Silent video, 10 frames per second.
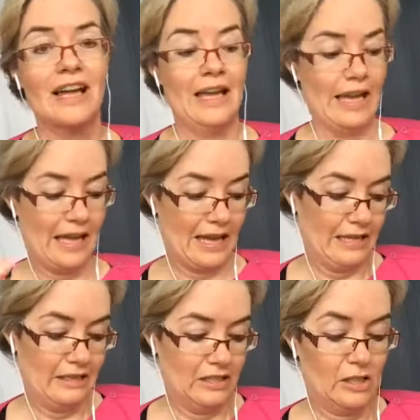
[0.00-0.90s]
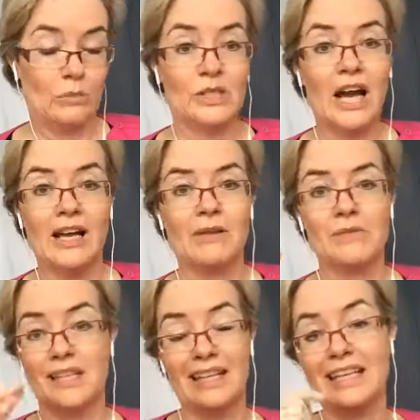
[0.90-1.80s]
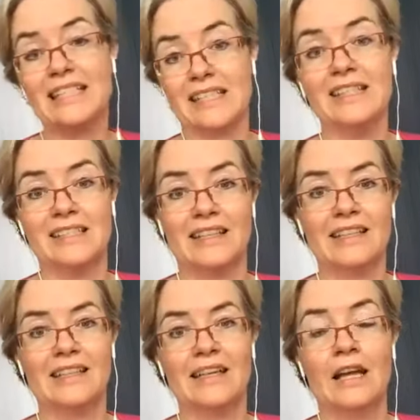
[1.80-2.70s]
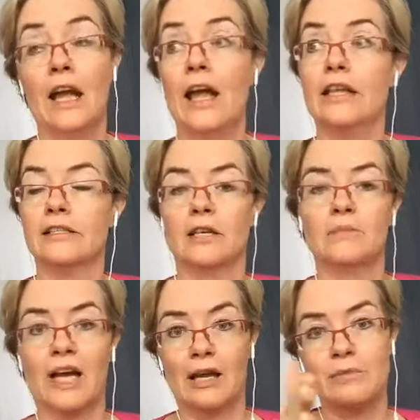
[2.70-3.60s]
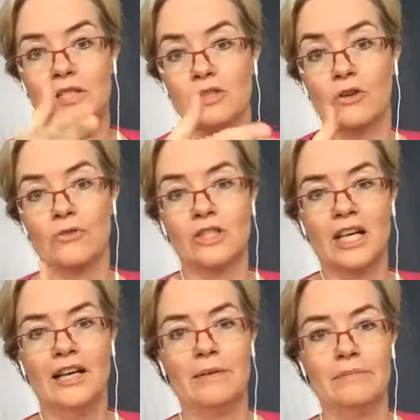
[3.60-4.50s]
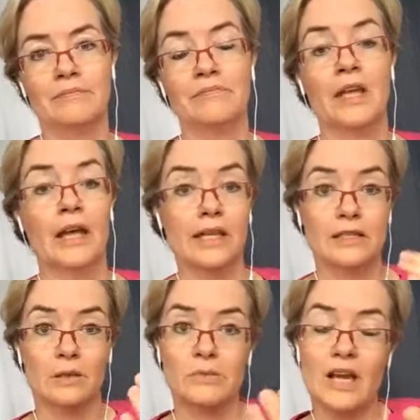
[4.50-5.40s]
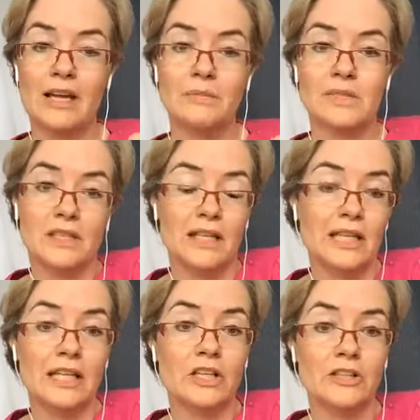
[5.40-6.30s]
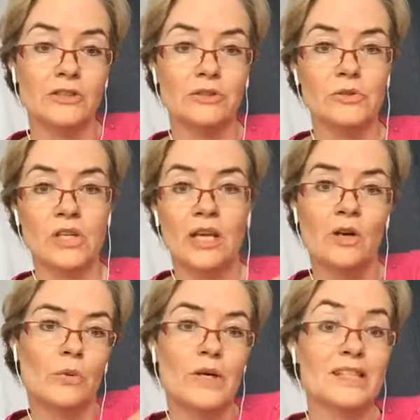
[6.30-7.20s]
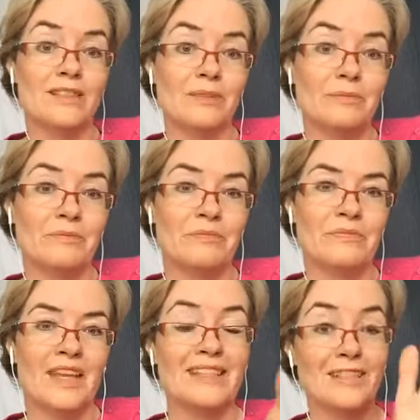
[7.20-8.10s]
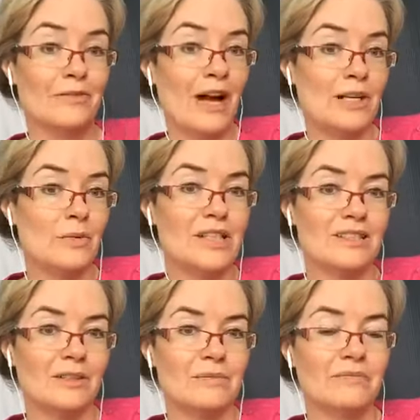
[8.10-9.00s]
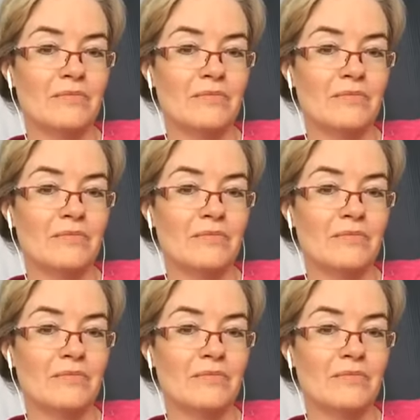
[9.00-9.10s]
And sometimes it's instant, and sometimes it's over time. And sometimes it includes wisdom, divine wisdom,